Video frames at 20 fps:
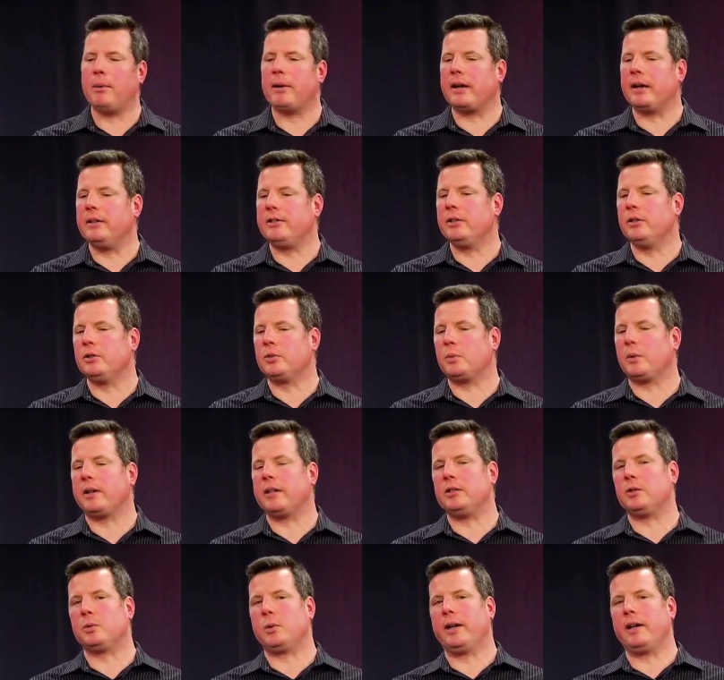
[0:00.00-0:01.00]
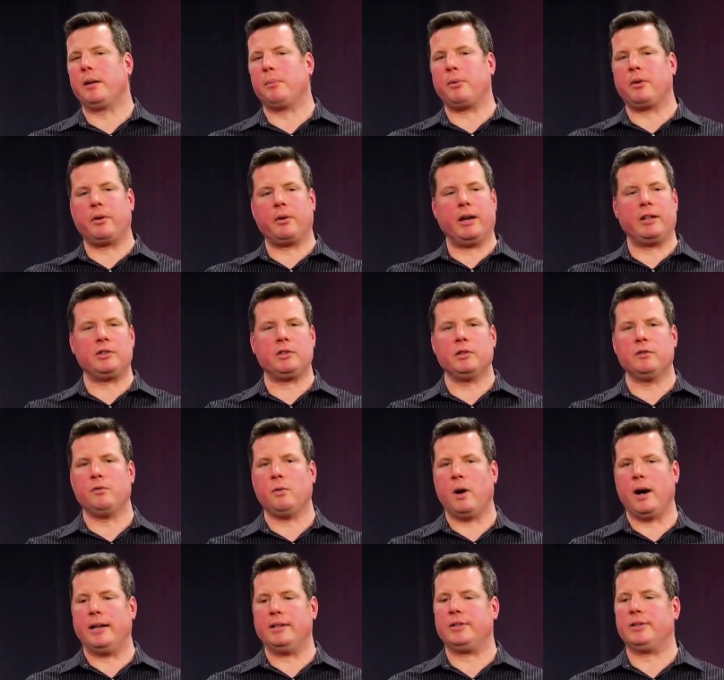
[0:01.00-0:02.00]
going to do is we're going to drink a progression of
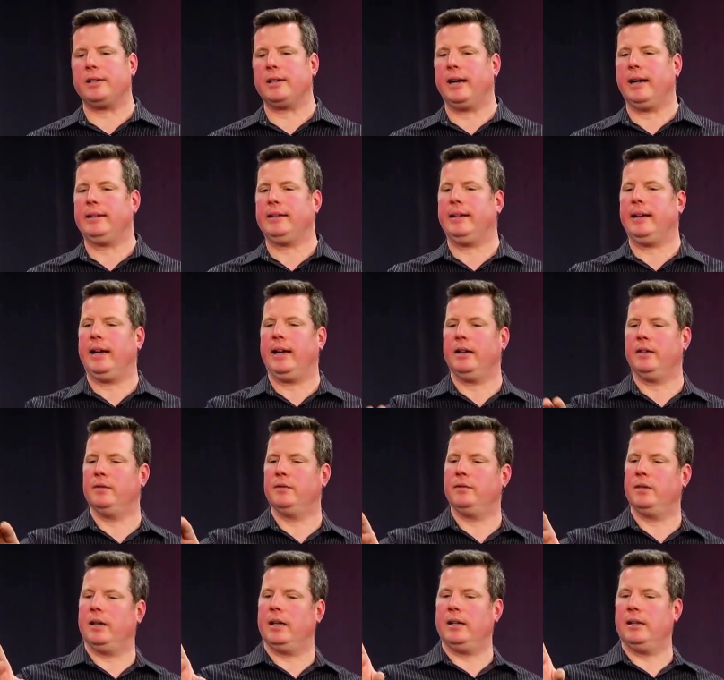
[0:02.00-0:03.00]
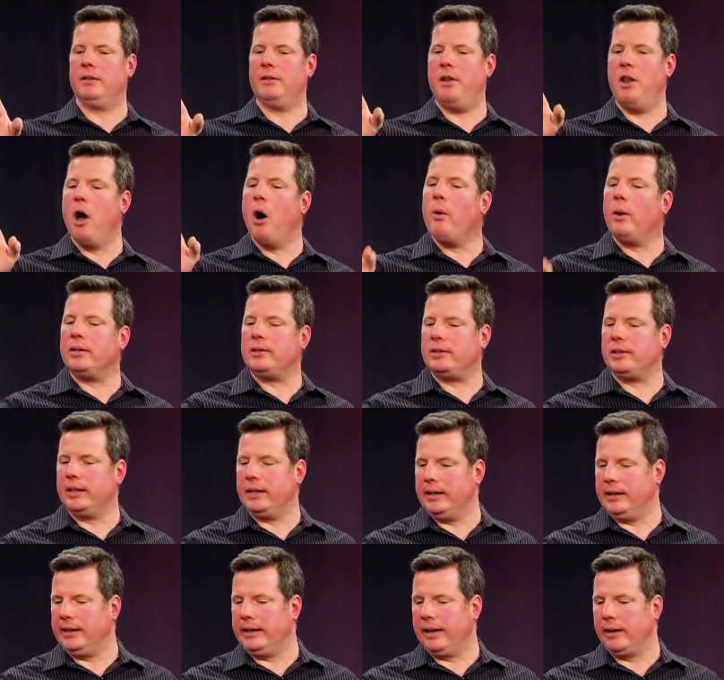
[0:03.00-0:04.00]
wines tonight that have uh, no
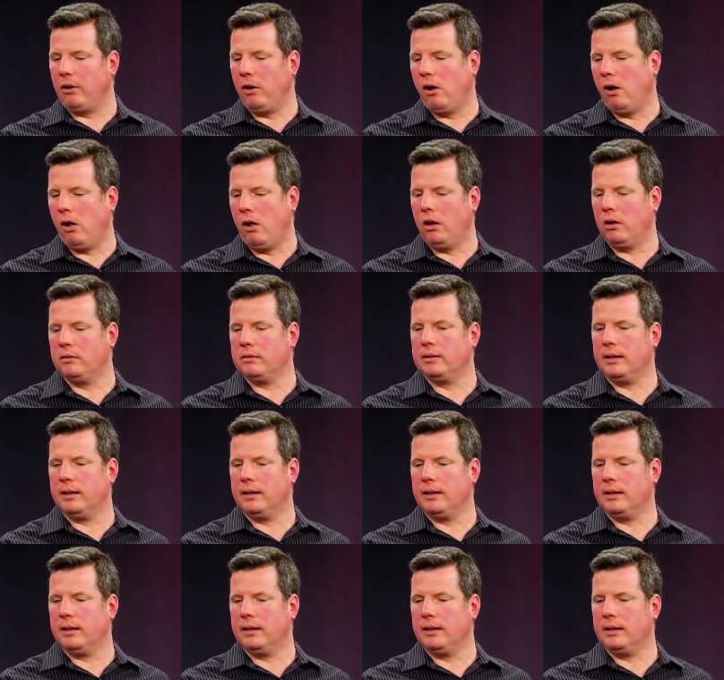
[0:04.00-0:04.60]
acidity at all,